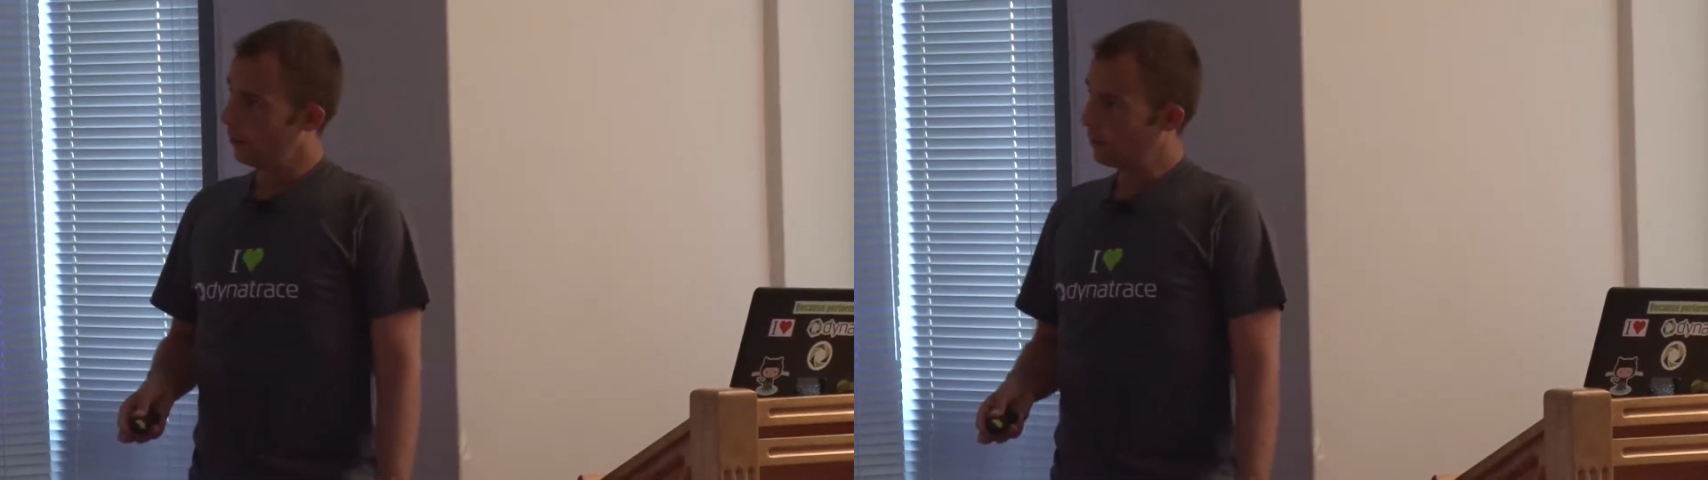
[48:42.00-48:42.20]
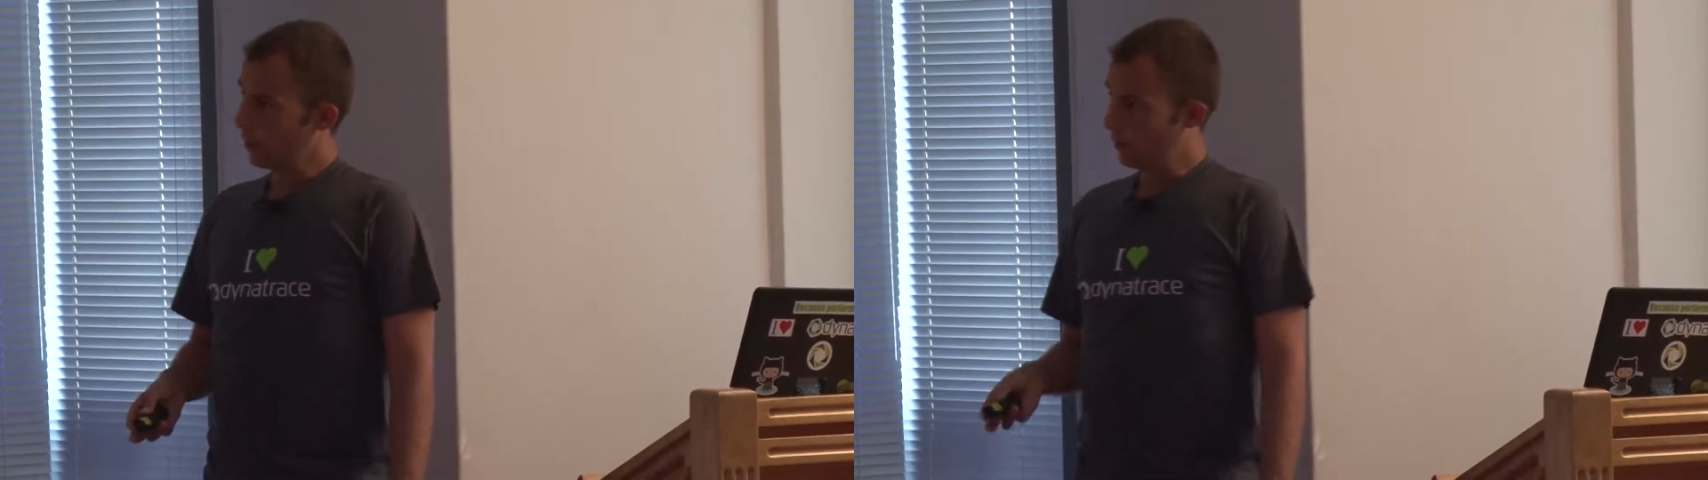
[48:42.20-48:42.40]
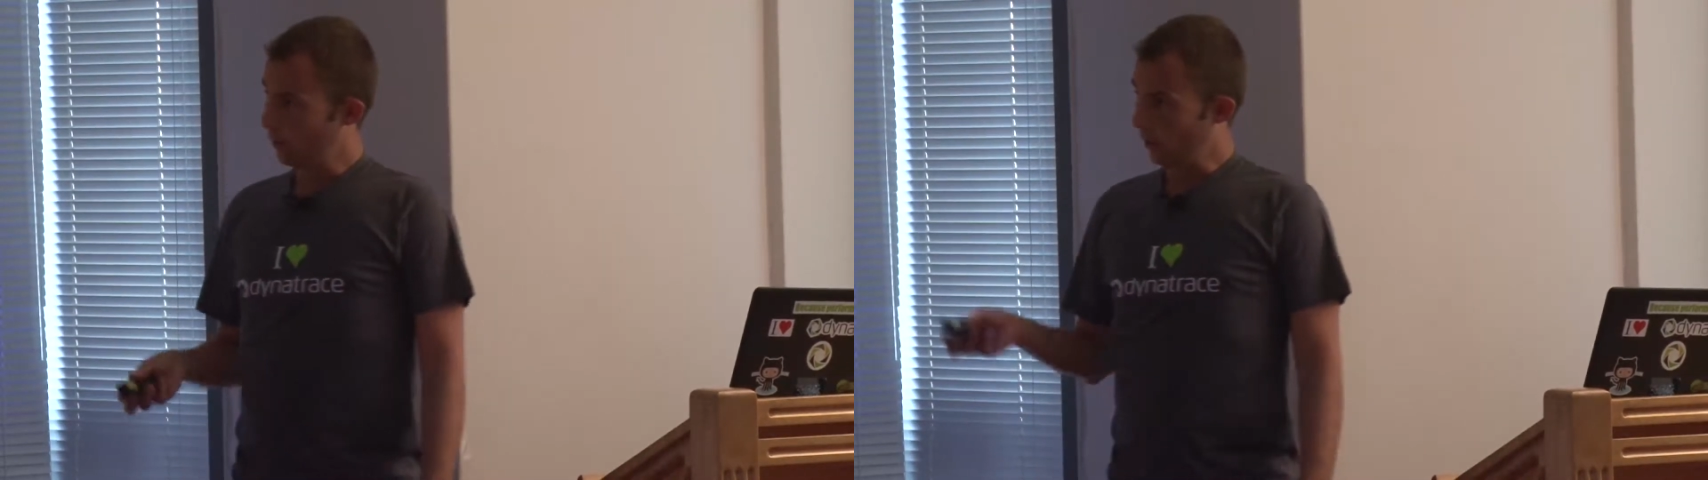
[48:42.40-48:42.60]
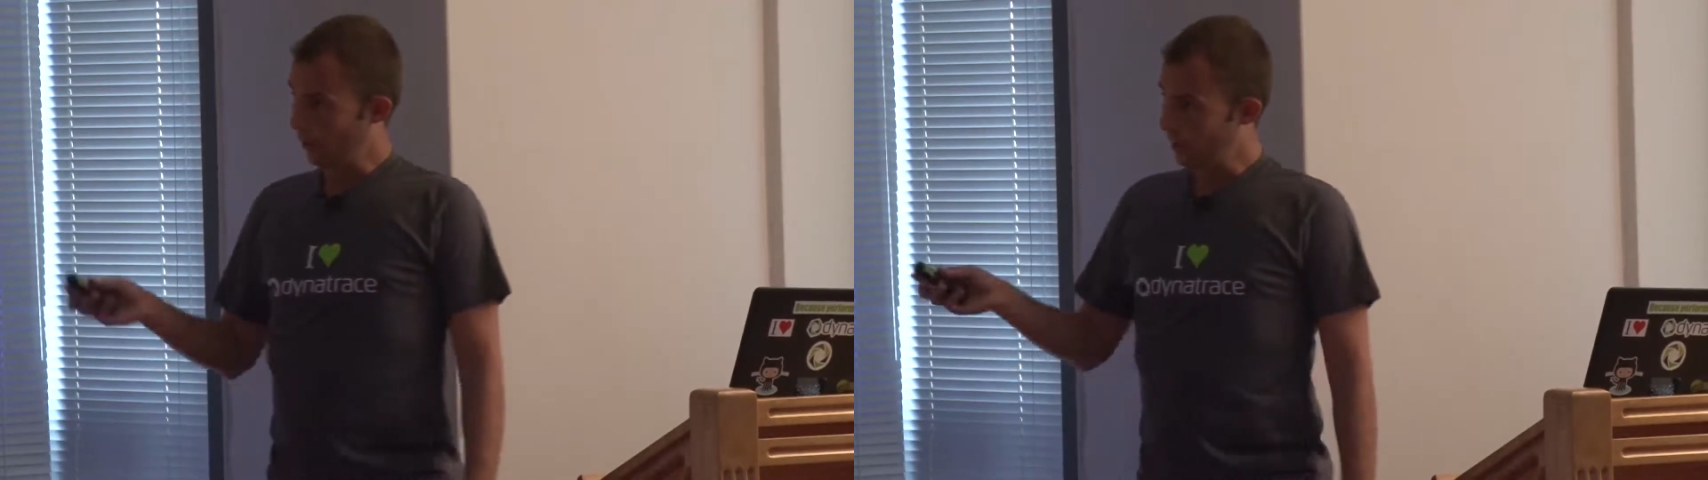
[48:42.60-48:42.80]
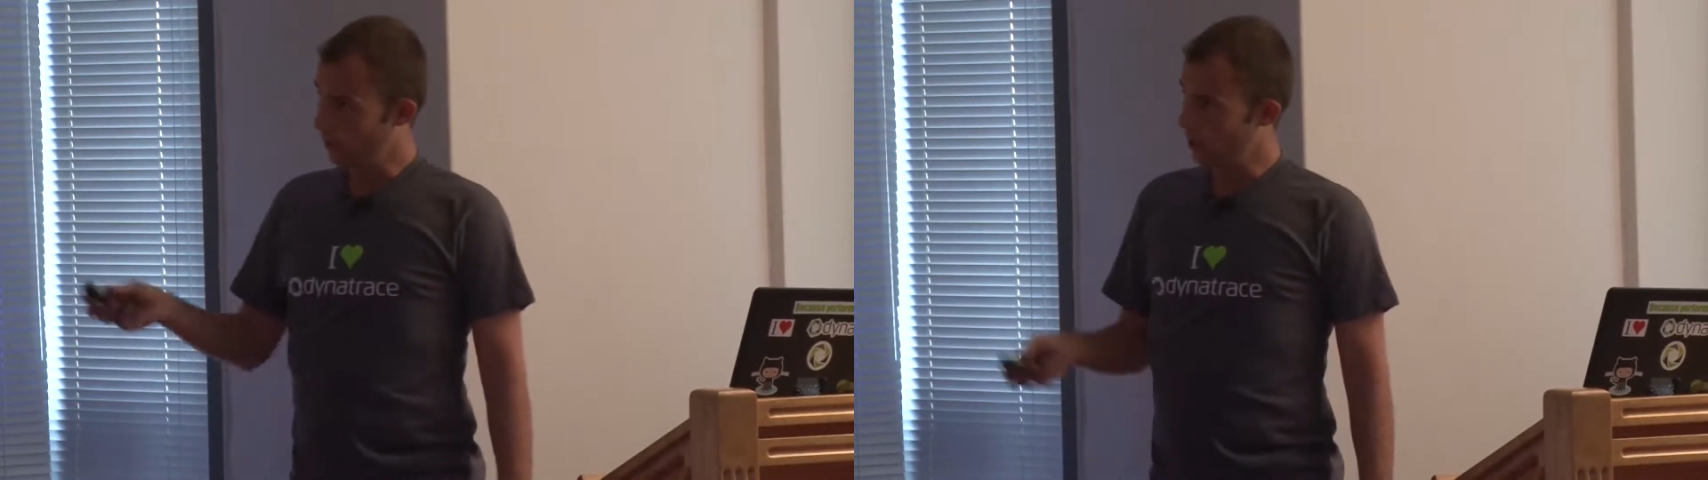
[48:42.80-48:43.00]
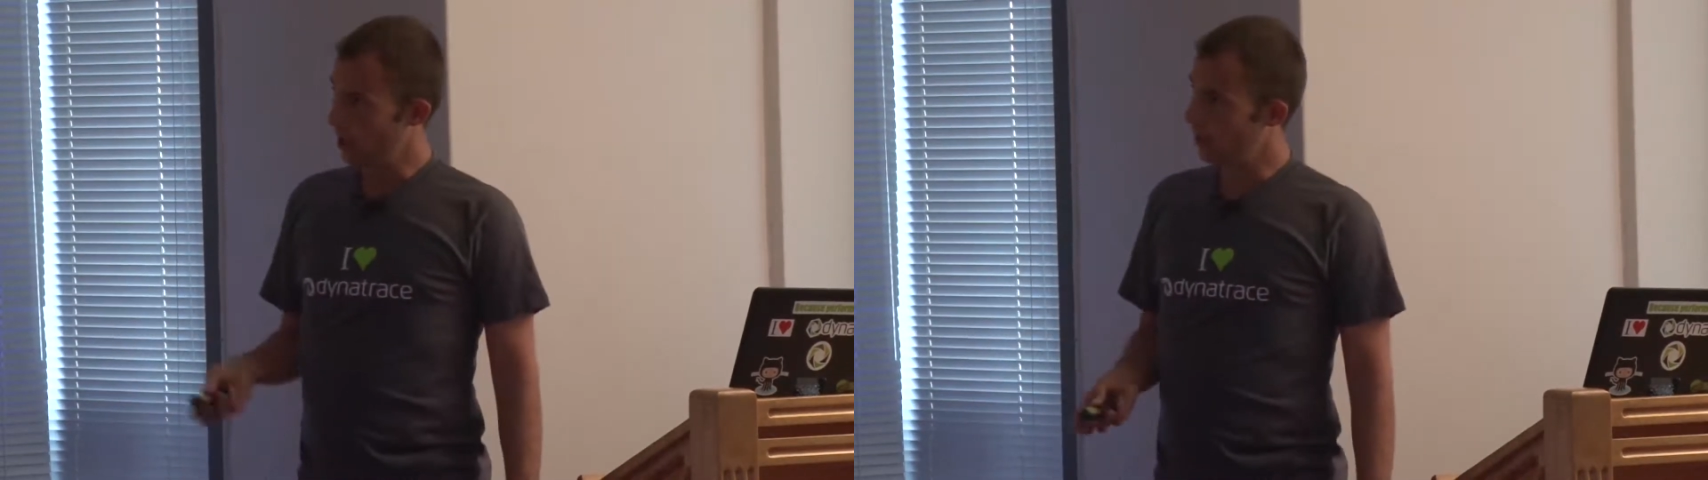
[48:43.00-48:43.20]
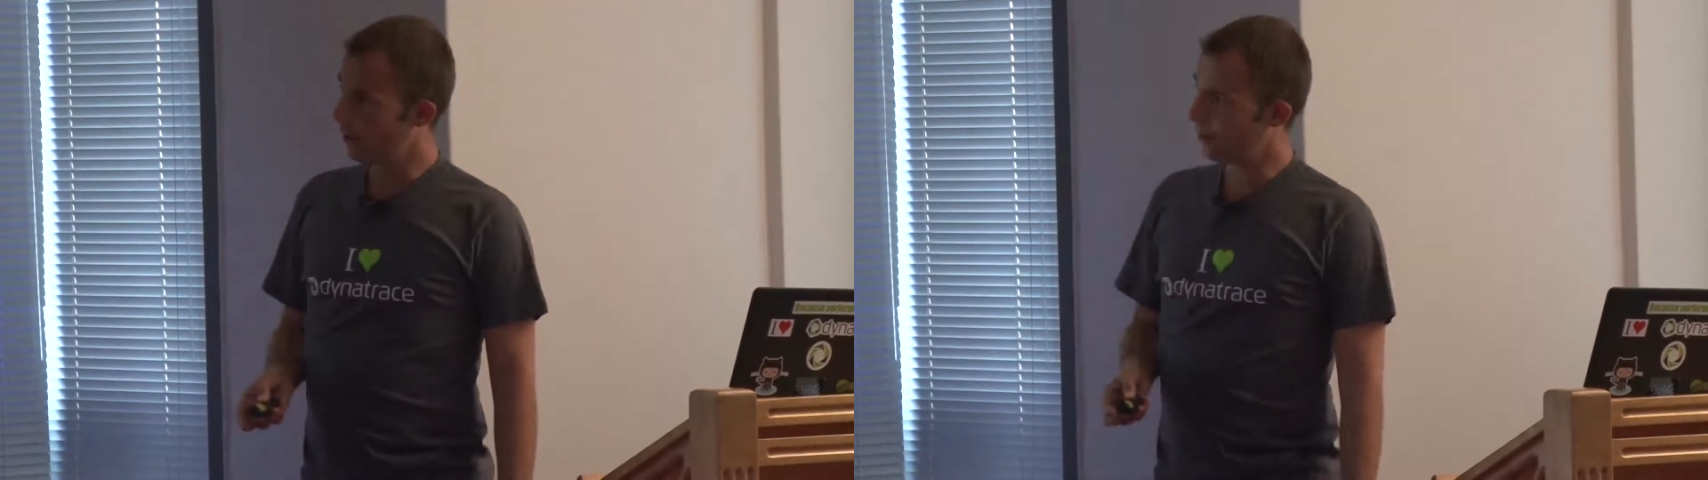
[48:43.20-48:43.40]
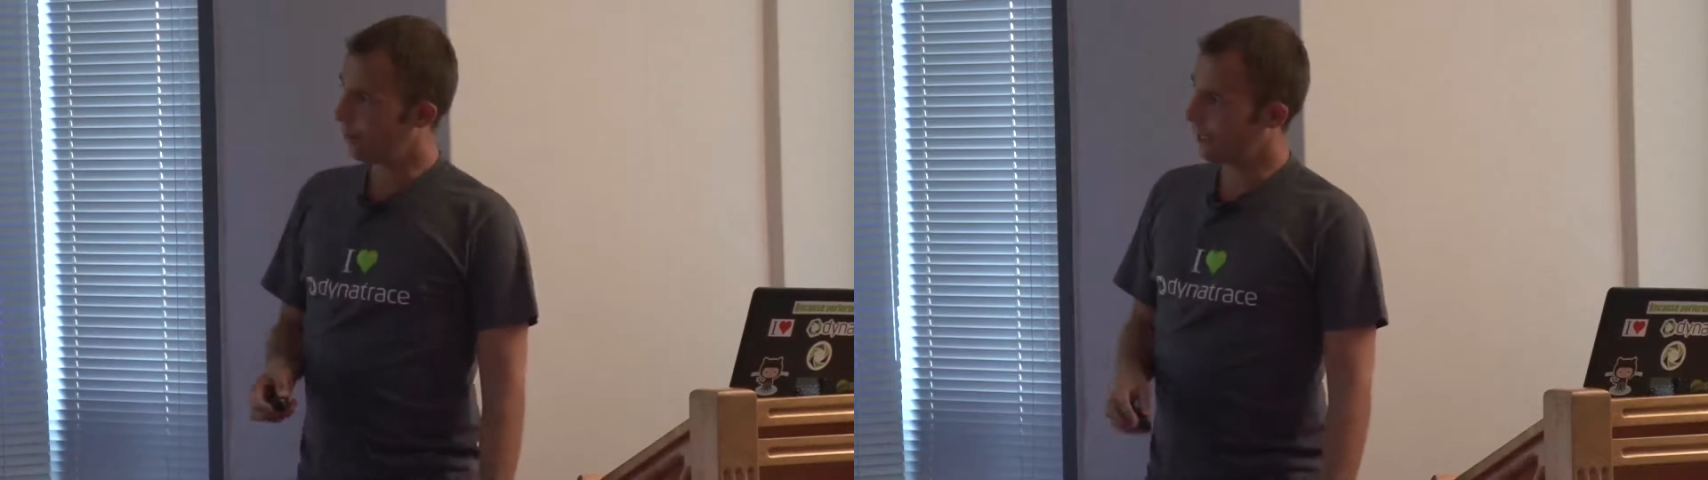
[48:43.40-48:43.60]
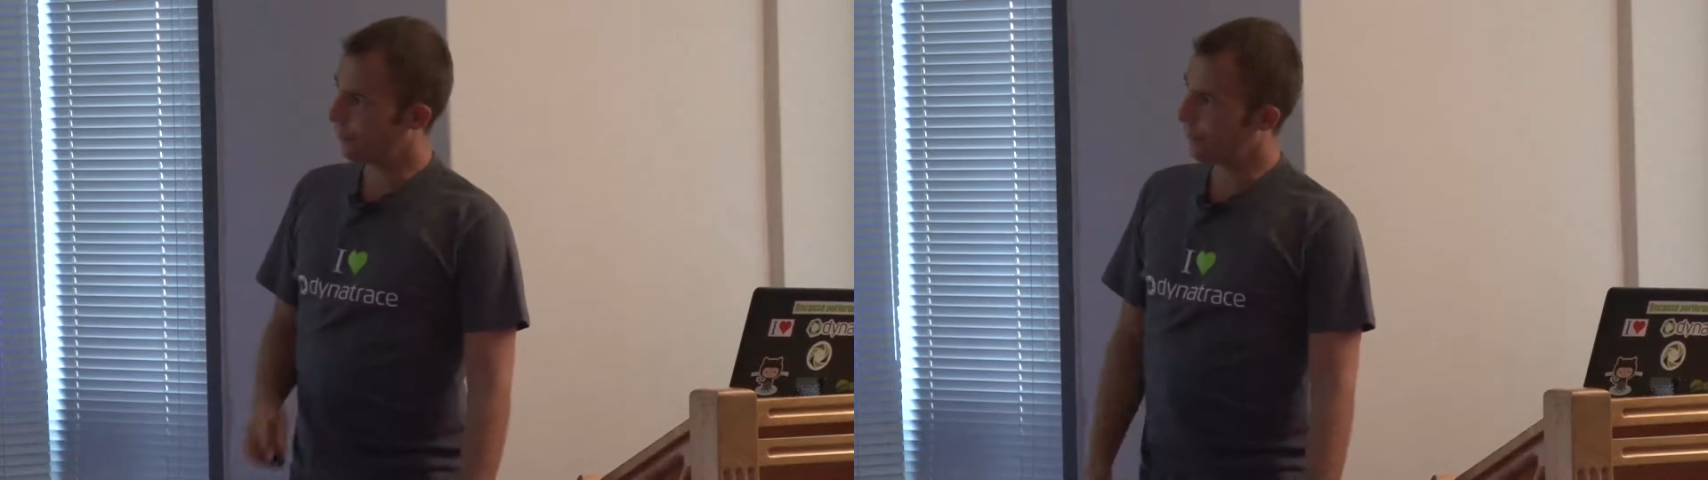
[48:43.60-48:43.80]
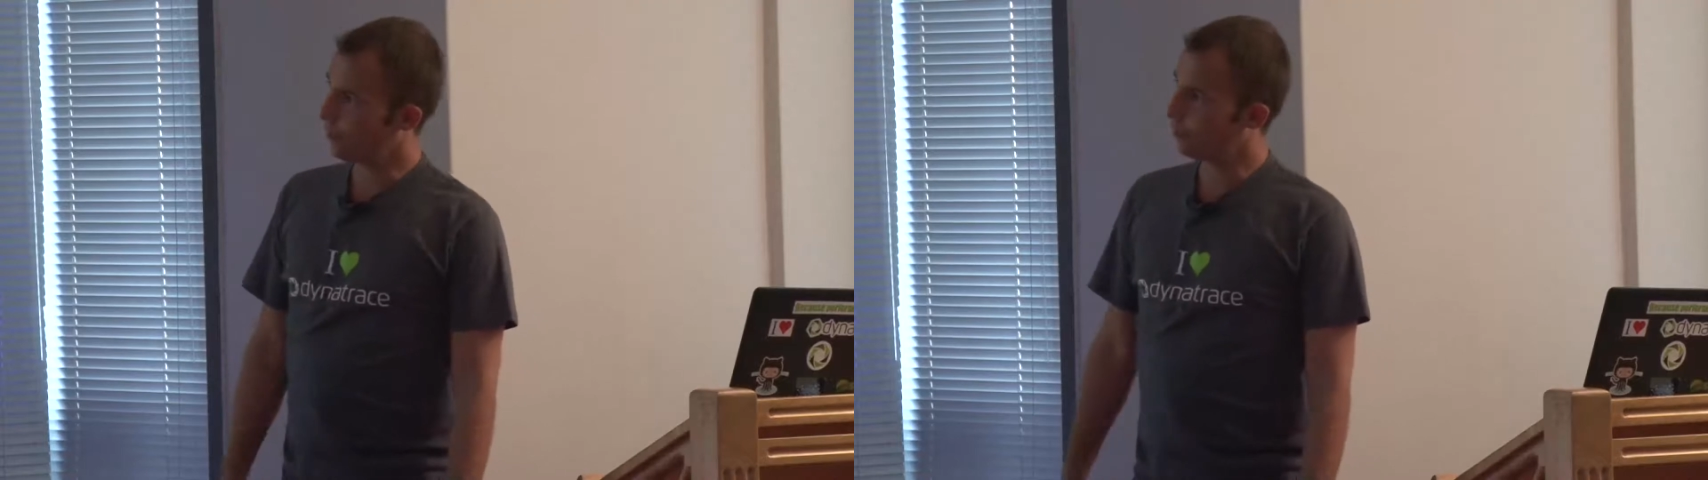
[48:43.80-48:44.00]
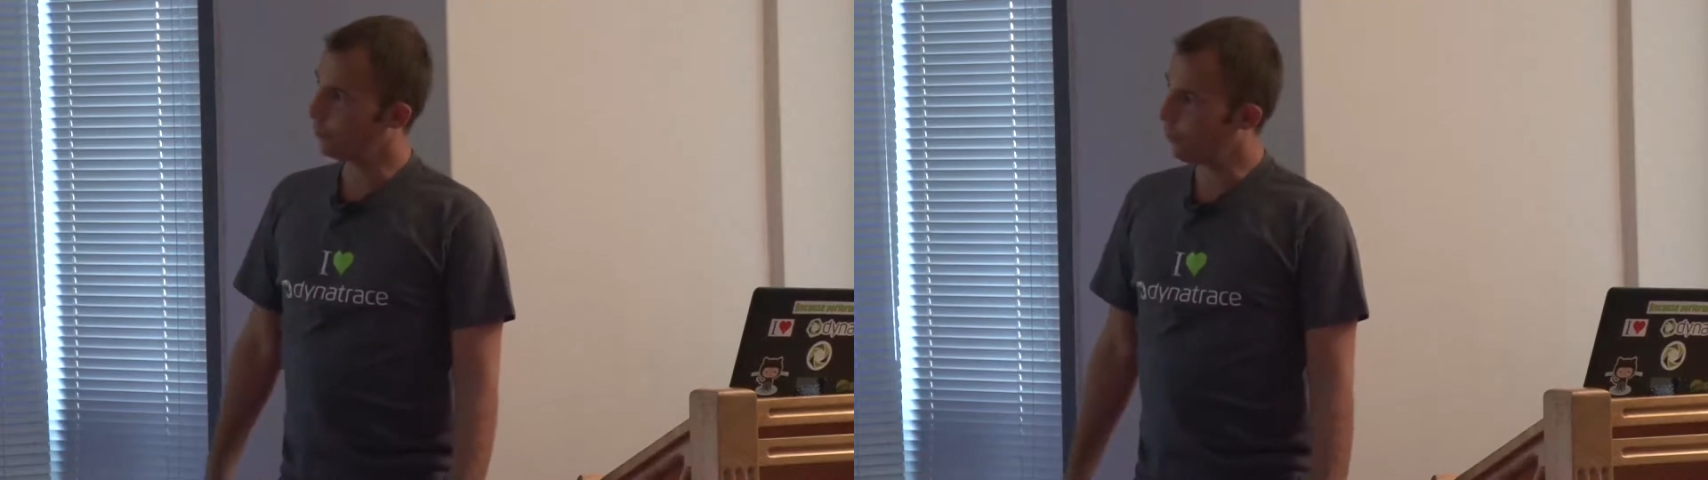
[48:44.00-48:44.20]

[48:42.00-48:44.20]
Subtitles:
Because we want to get to here, and I think what we